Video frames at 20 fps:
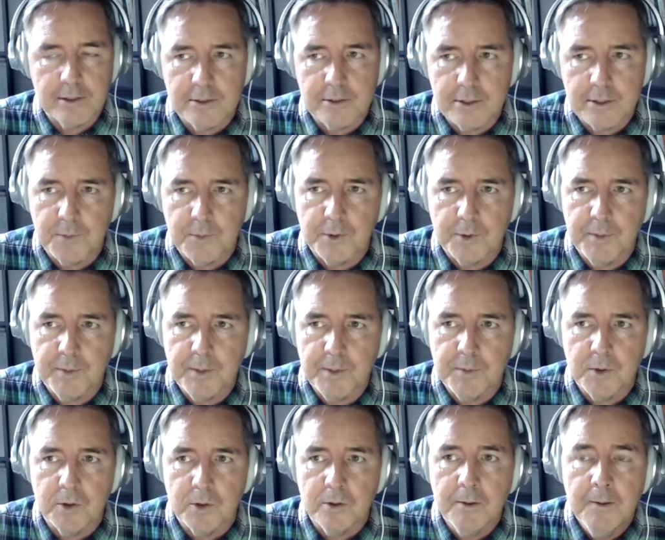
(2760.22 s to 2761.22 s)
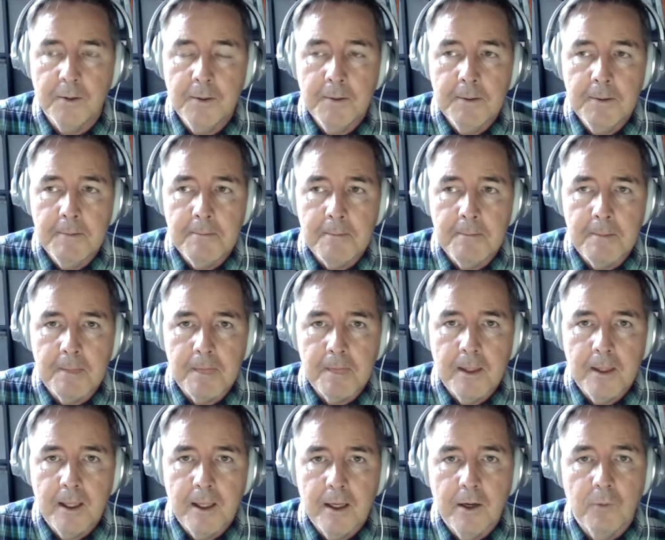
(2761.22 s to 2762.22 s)
with people.
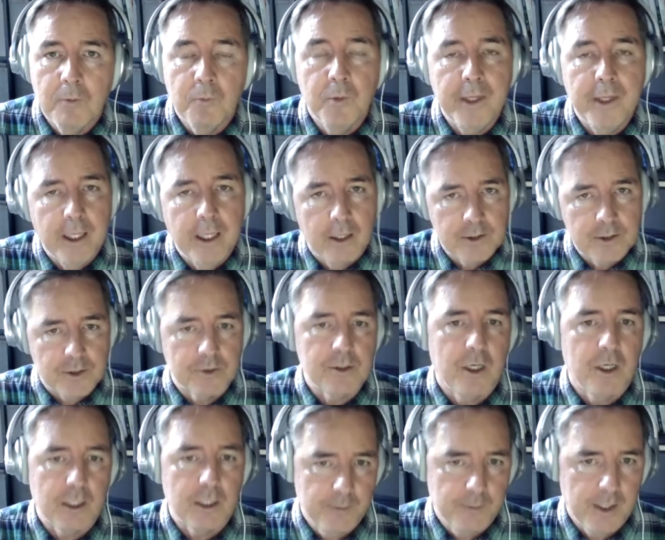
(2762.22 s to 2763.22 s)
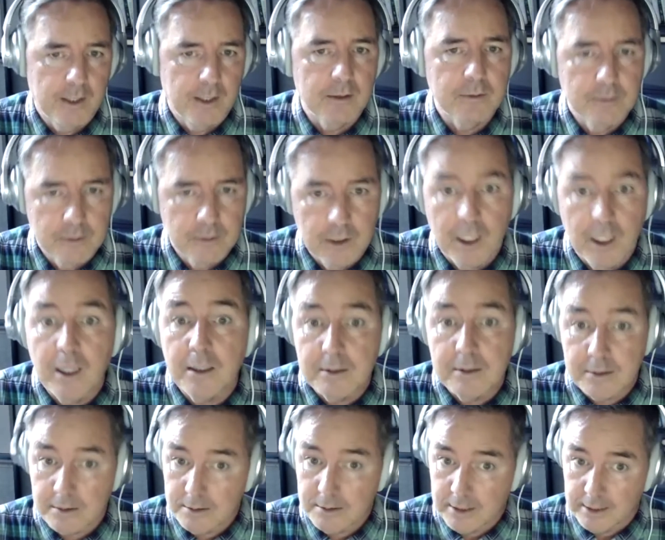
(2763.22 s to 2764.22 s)
We also talk about
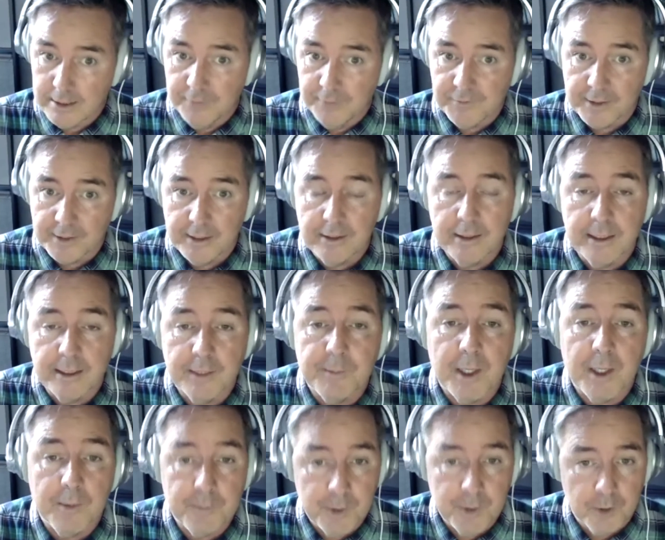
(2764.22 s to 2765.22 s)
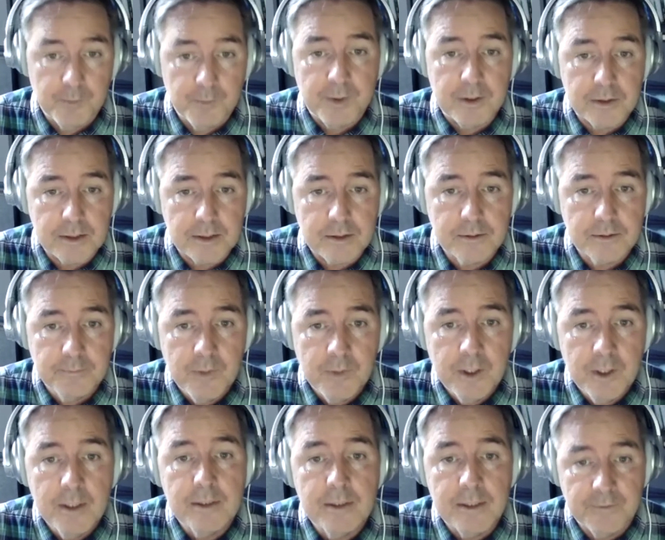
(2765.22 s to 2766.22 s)
significantly about purpose,
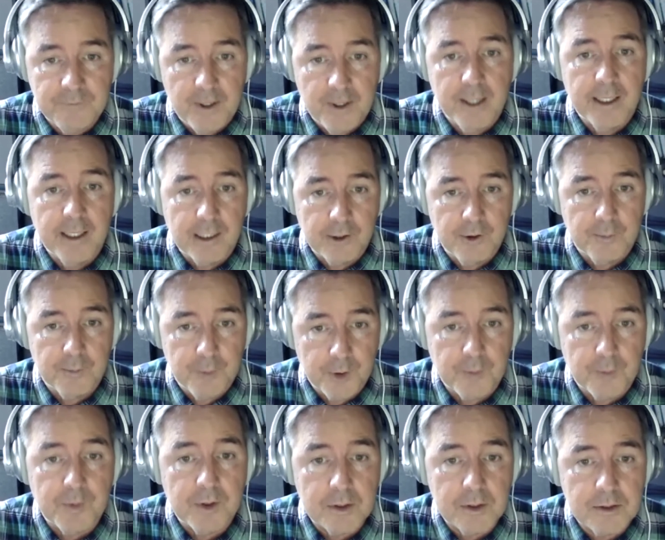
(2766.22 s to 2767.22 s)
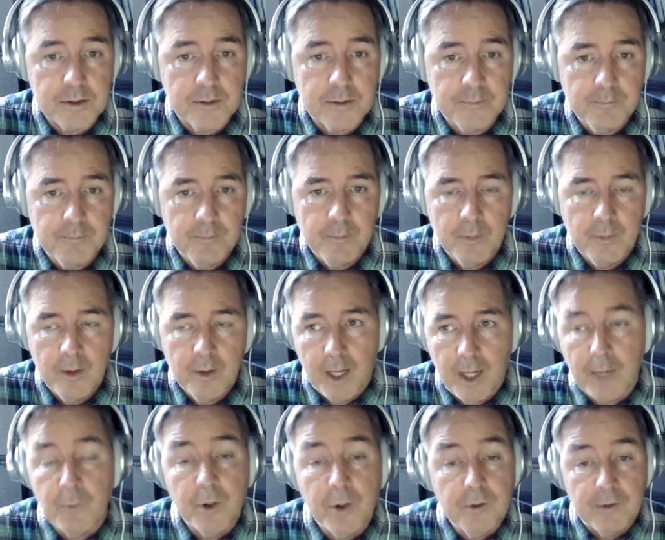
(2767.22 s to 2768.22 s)
defining your purpose. I would
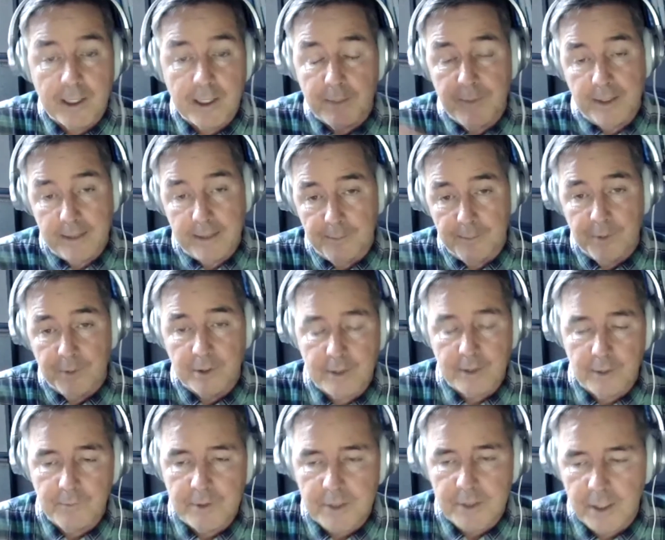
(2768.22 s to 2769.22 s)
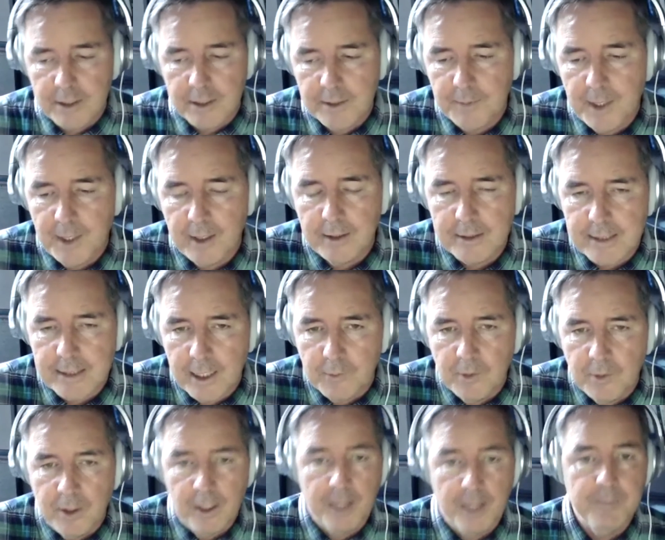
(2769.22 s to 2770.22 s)
recommend that book that we talked about is How Will I
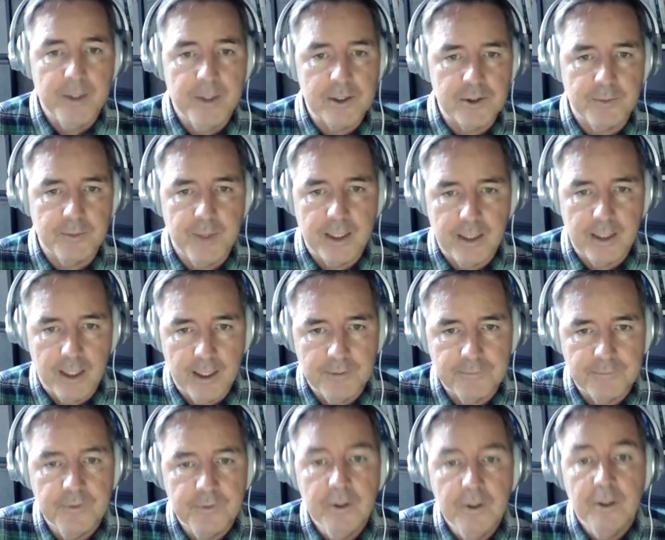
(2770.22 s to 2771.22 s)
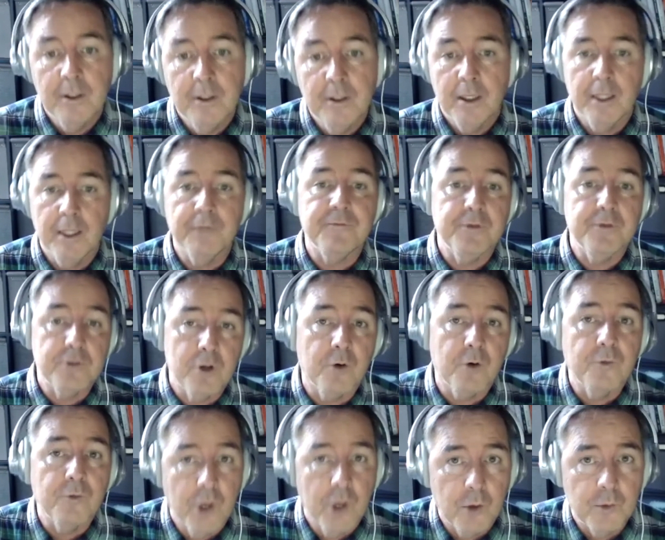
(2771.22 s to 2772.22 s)
Measure My Life? If you don't know
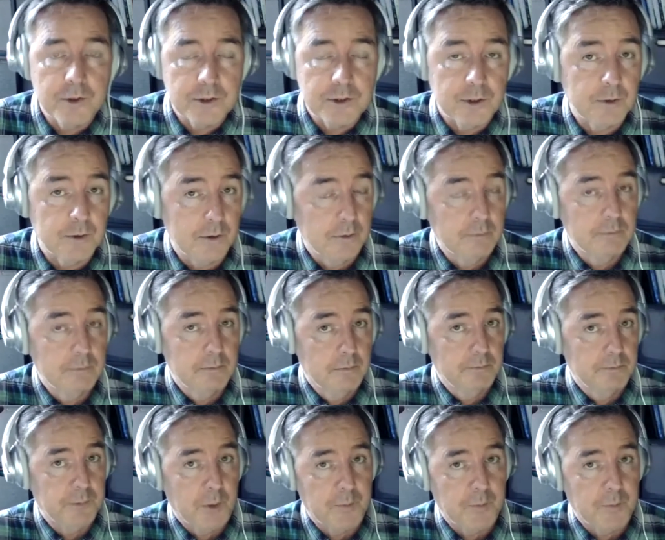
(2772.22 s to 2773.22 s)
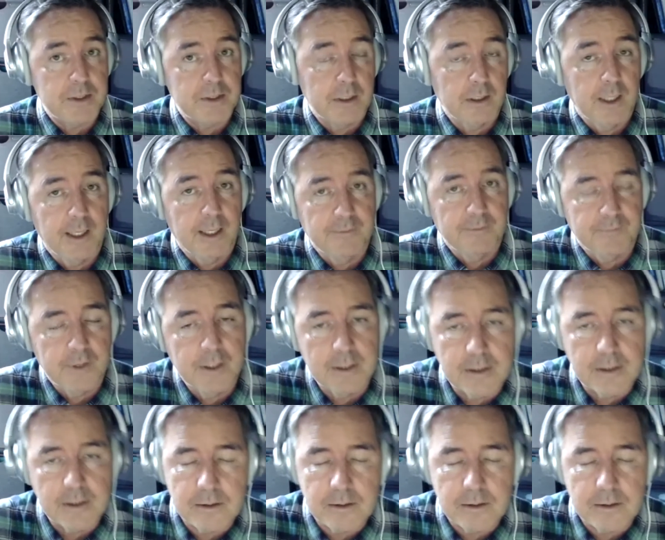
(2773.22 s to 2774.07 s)
what your purpose in life is